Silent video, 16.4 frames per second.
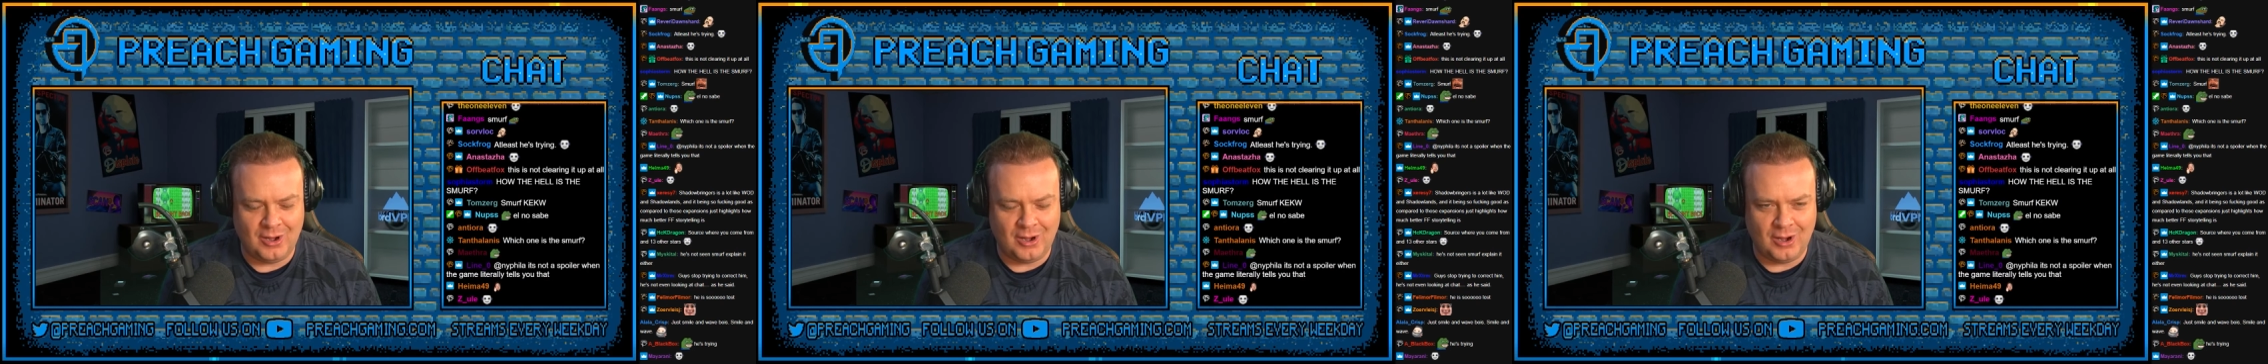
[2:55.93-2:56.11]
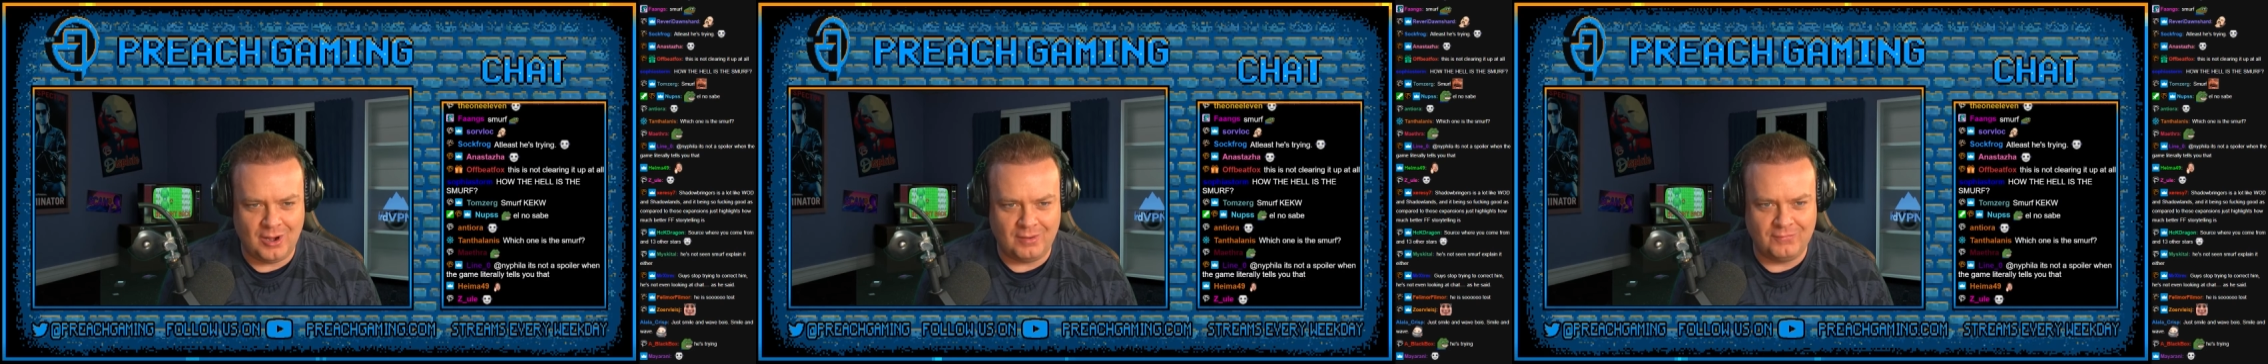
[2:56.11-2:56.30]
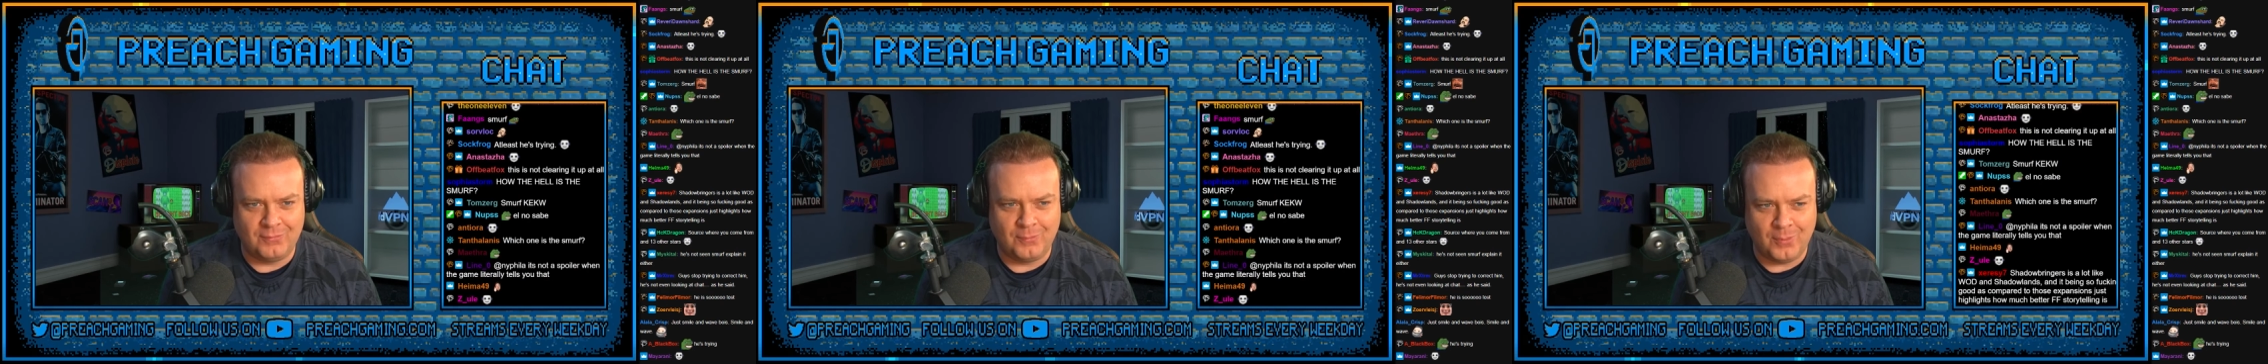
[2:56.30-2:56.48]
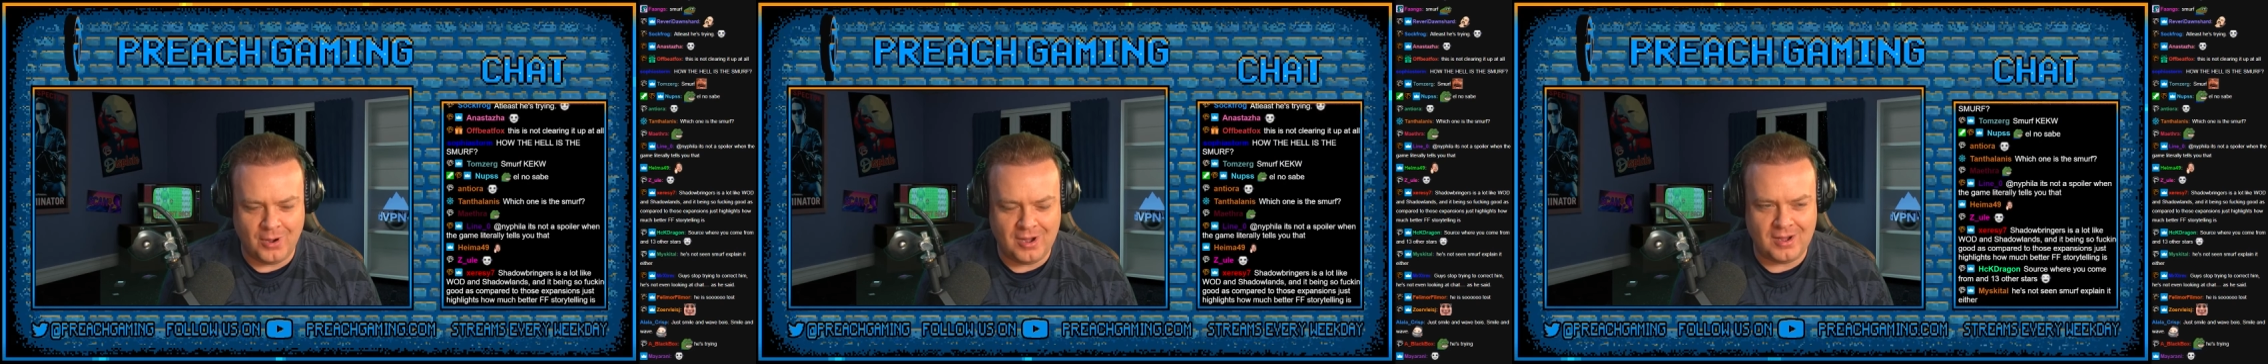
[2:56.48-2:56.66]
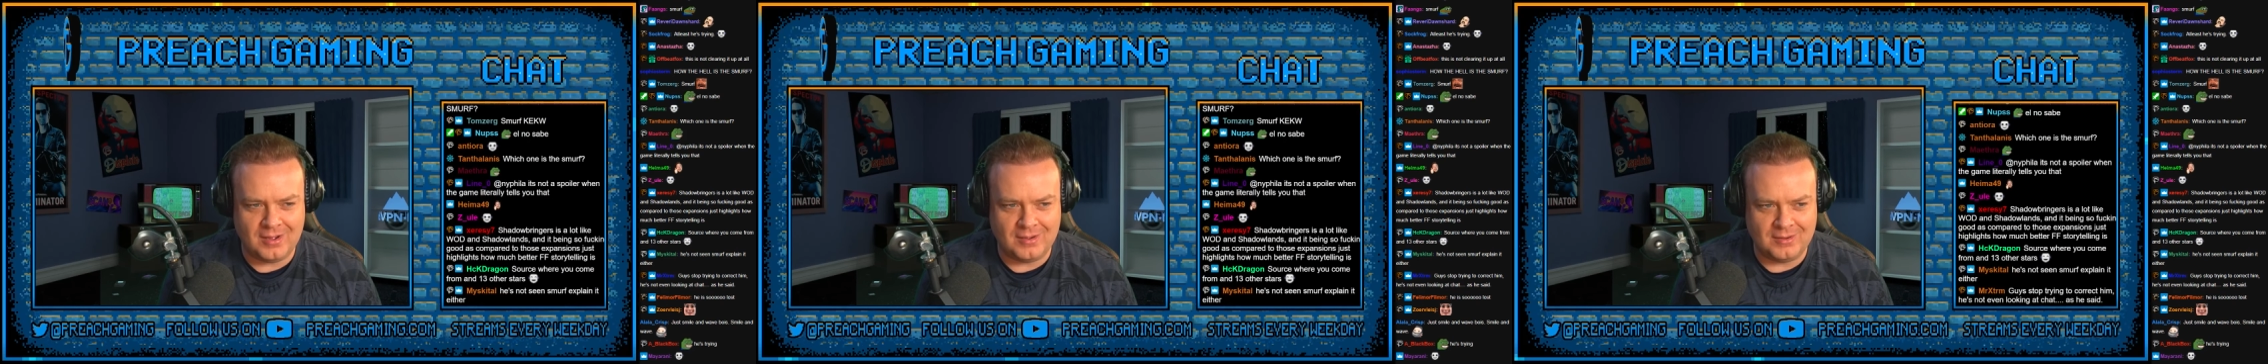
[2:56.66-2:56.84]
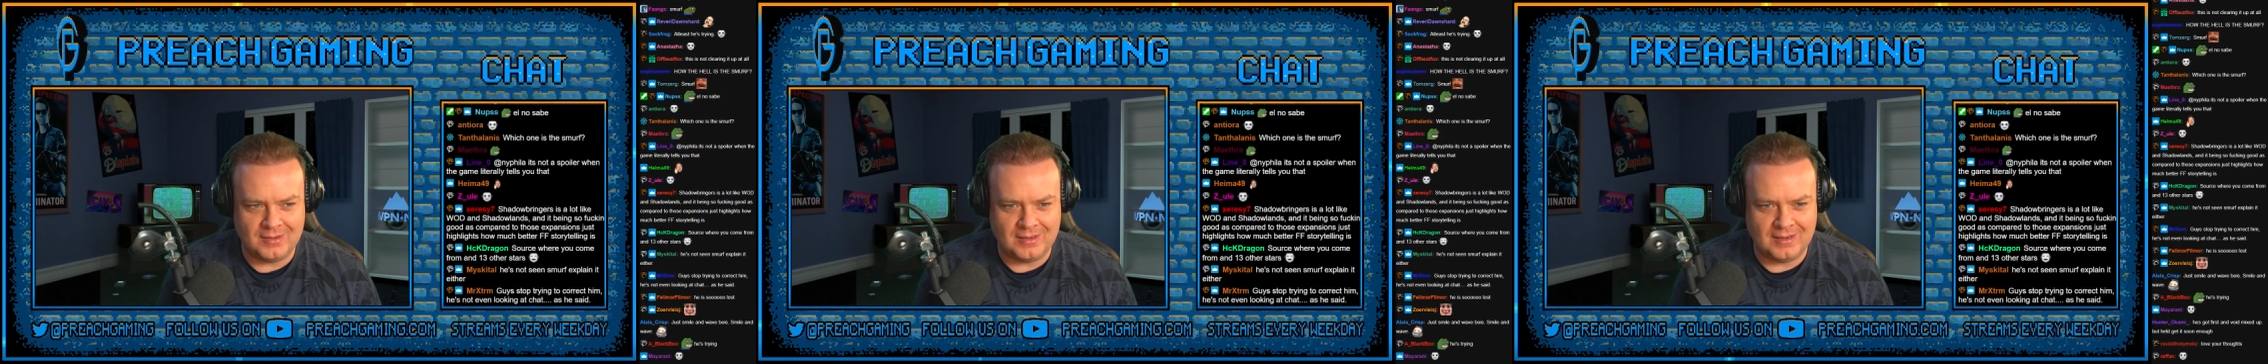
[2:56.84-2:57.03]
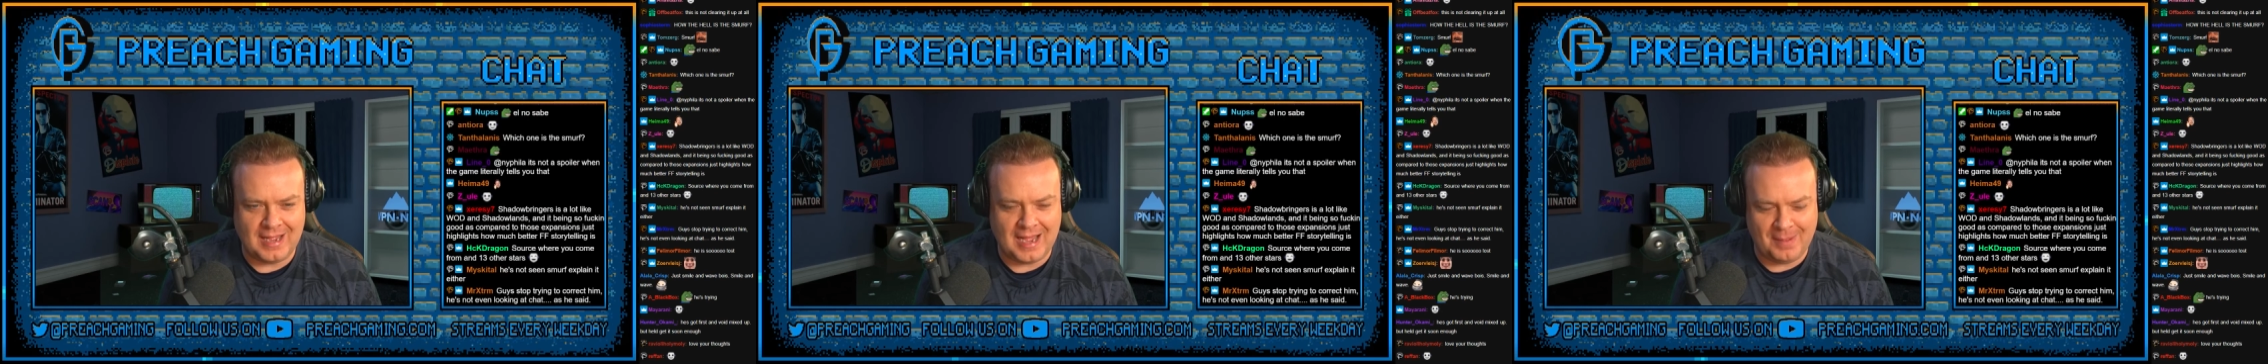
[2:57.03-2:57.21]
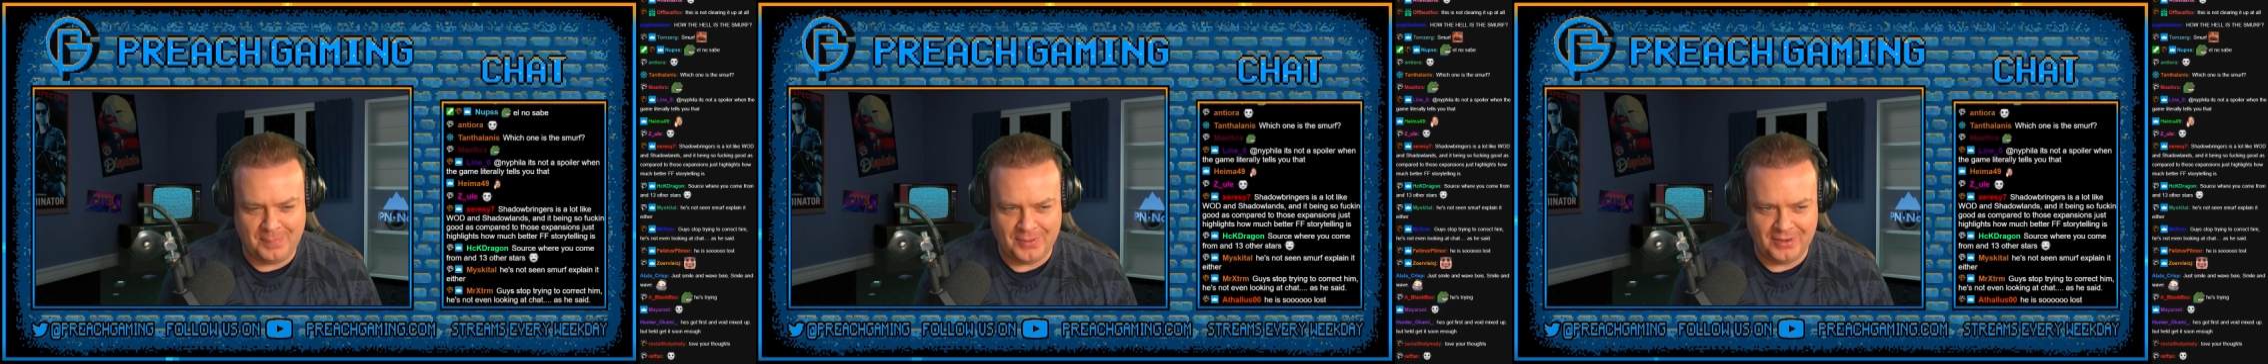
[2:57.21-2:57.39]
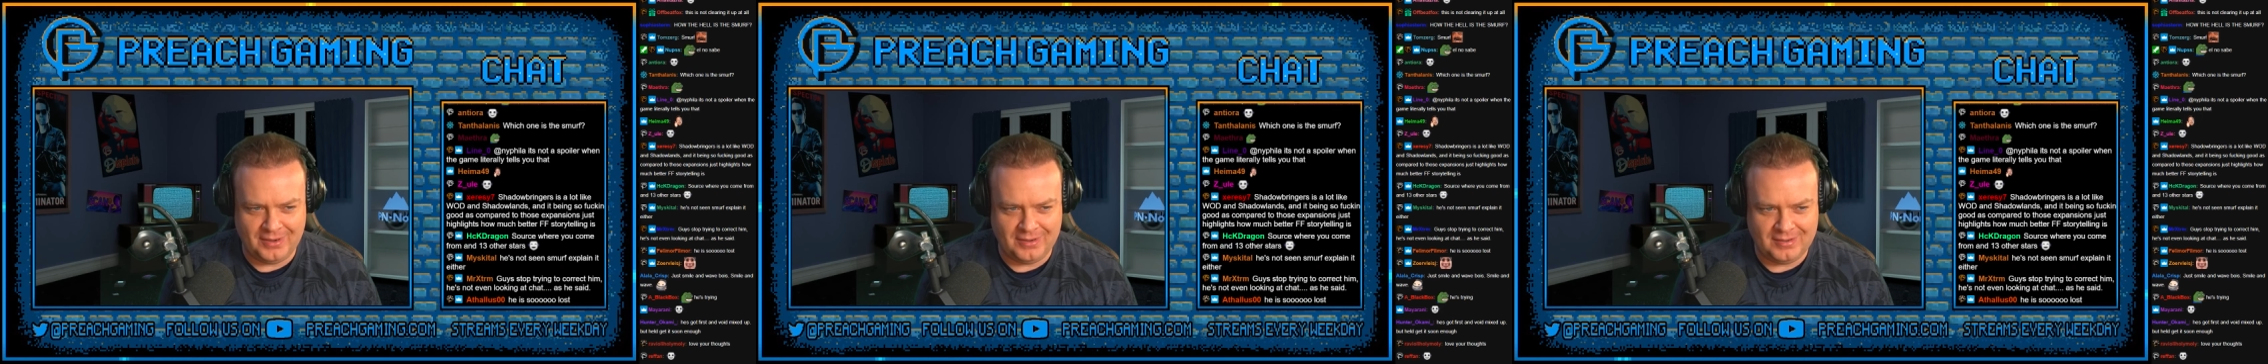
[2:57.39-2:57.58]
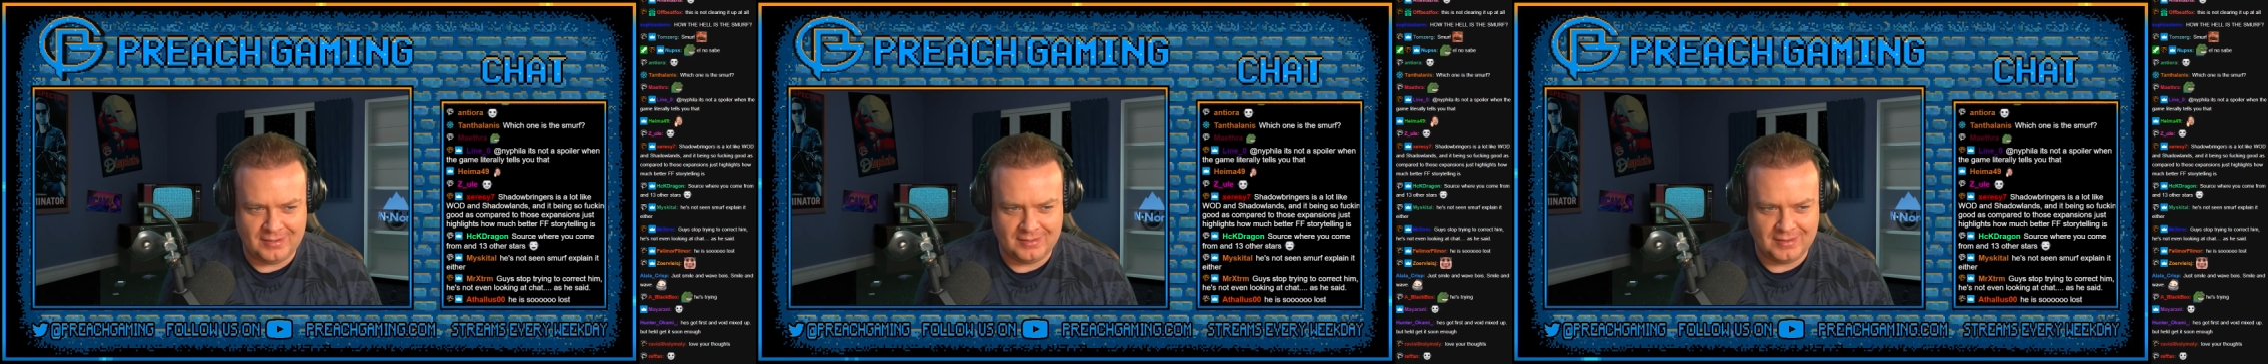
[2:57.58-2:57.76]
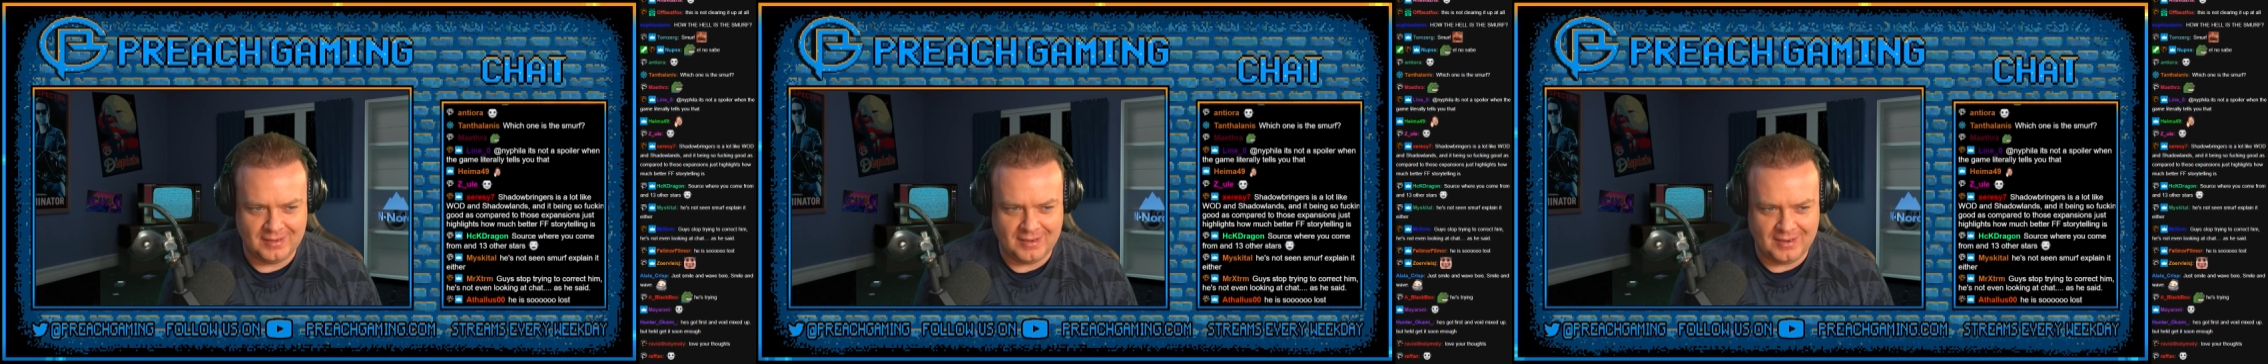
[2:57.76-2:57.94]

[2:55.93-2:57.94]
of what happened